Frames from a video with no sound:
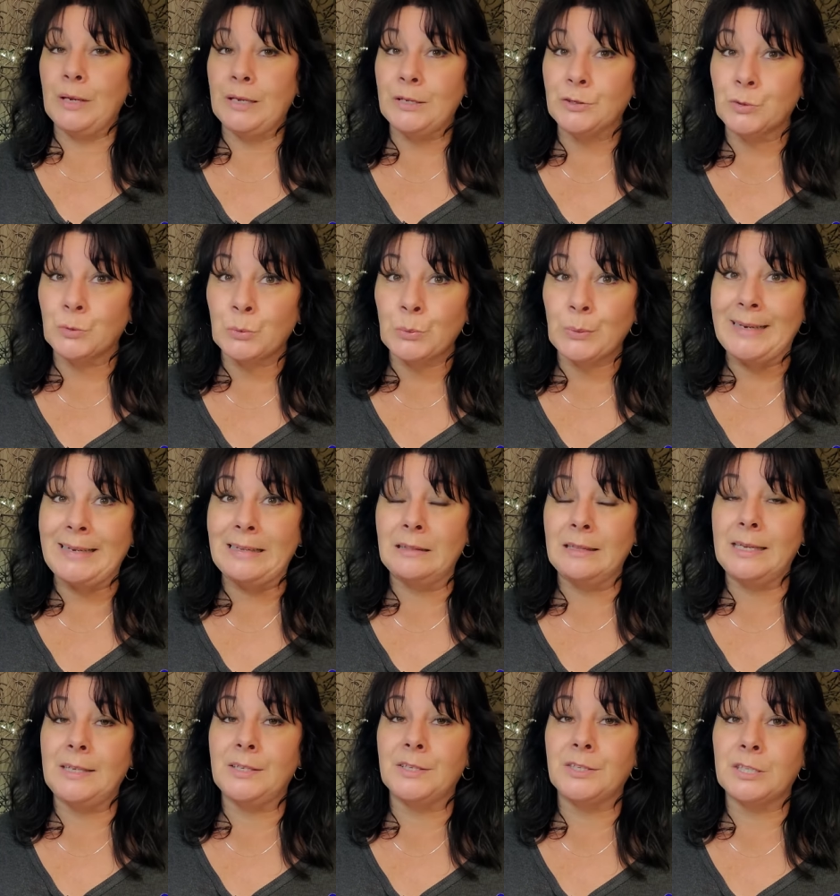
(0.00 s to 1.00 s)
is
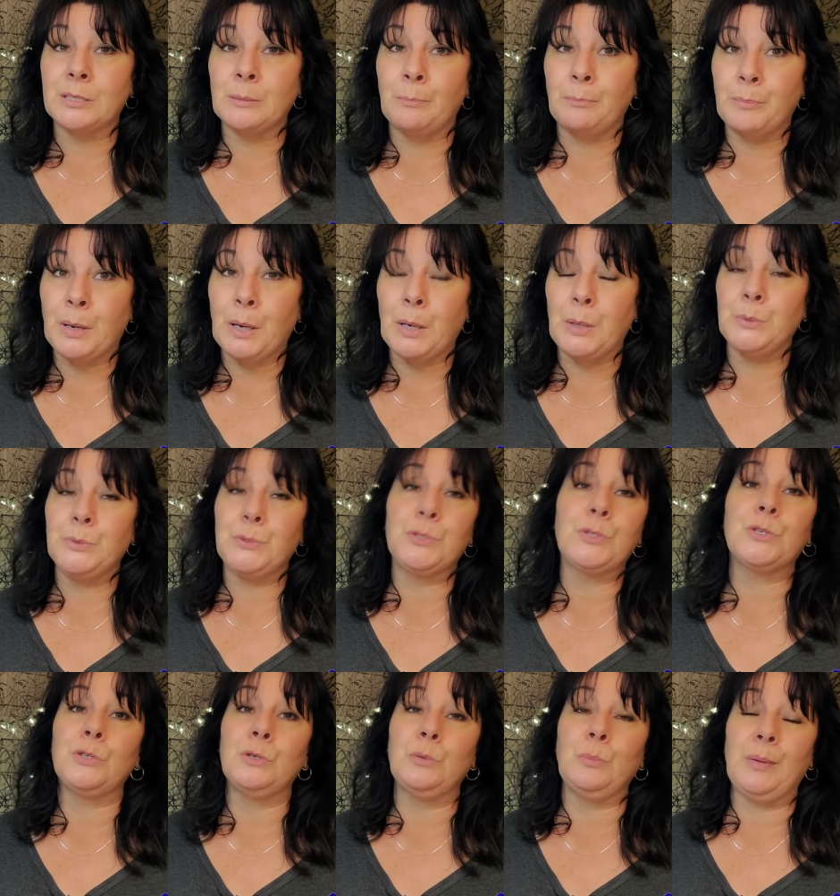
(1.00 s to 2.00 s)
really
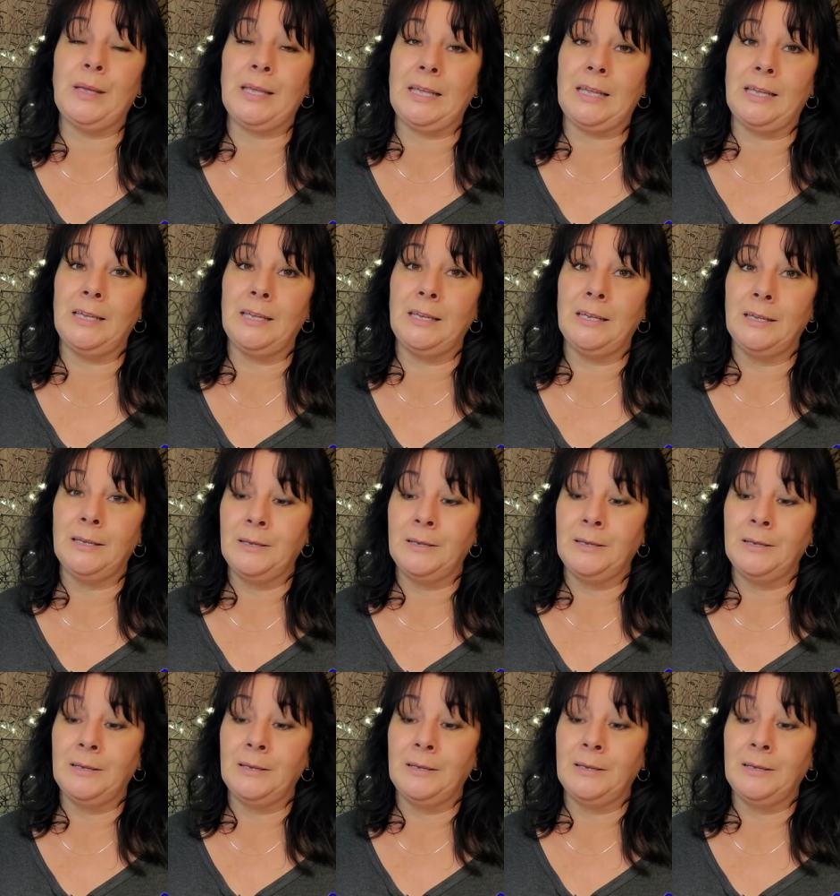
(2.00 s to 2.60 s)
supposed to be